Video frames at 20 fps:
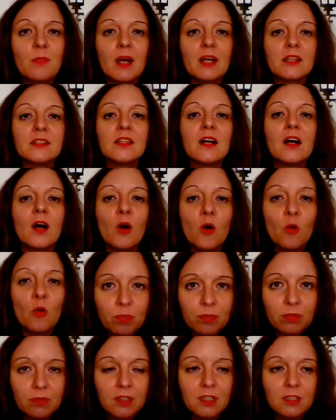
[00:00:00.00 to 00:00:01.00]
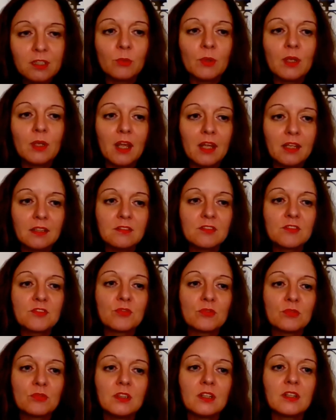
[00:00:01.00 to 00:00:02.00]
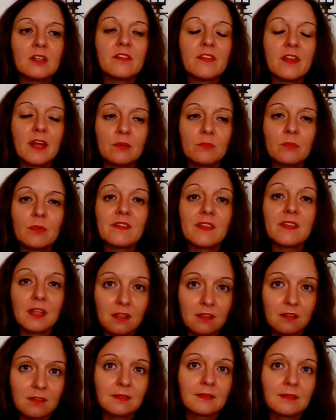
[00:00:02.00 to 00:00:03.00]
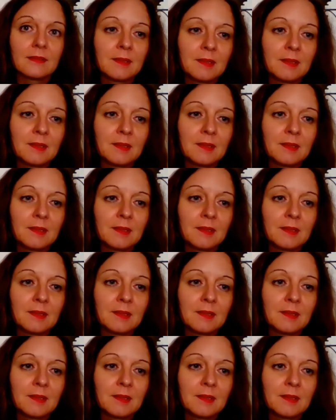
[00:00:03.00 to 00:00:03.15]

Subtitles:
by the hope it will end sooner than we think.